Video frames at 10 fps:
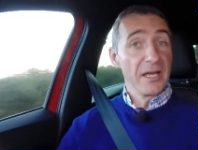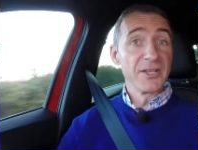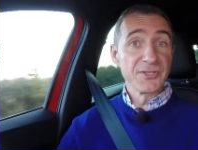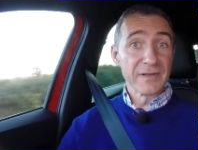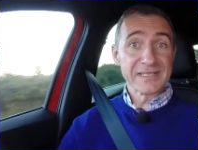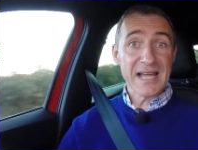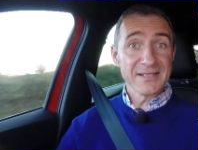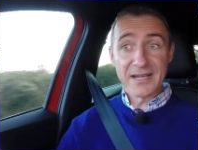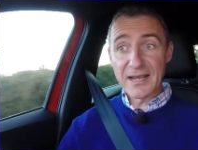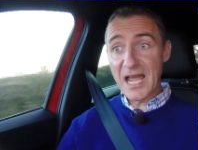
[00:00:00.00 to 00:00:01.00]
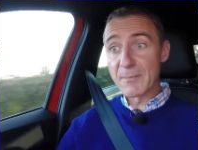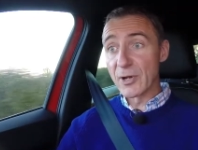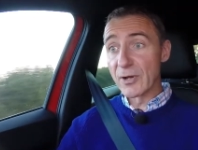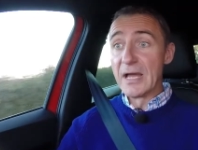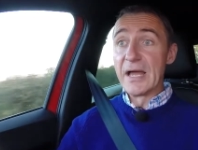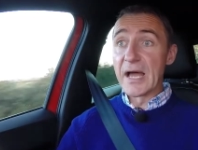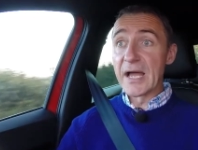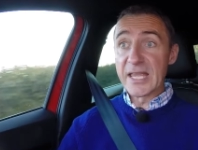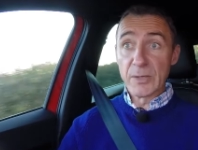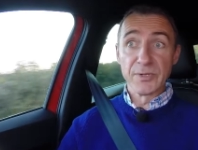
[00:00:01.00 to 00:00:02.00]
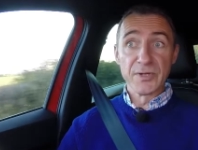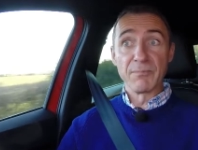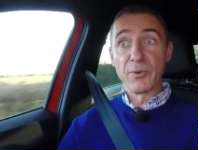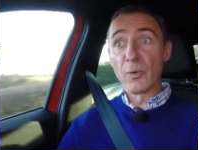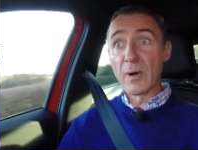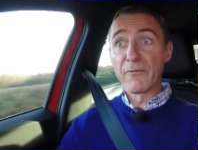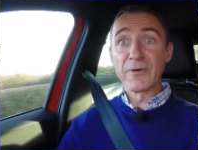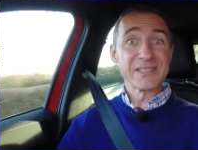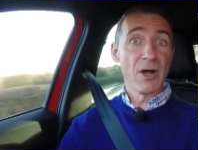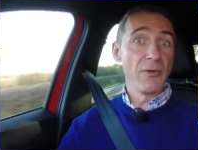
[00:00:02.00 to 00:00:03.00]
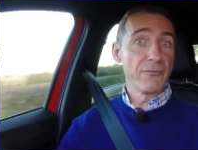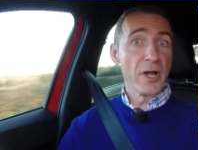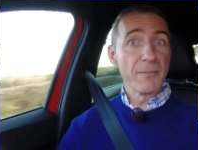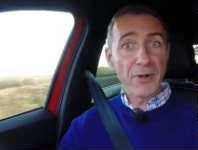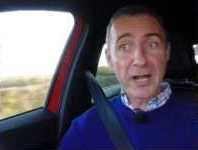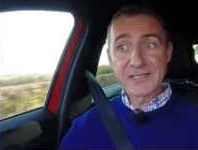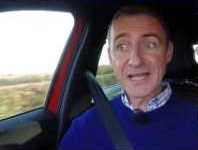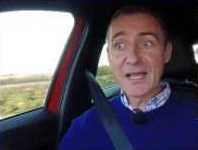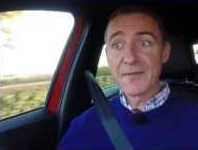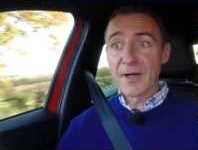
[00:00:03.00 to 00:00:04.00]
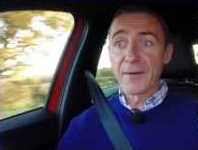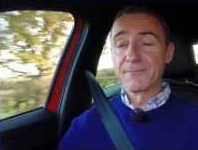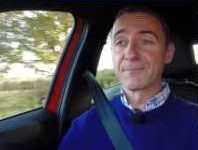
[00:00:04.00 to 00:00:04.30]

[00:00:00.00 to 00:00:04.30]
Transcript: until this Ateca came along, you wouldn't have bought one for its on-road prowess either.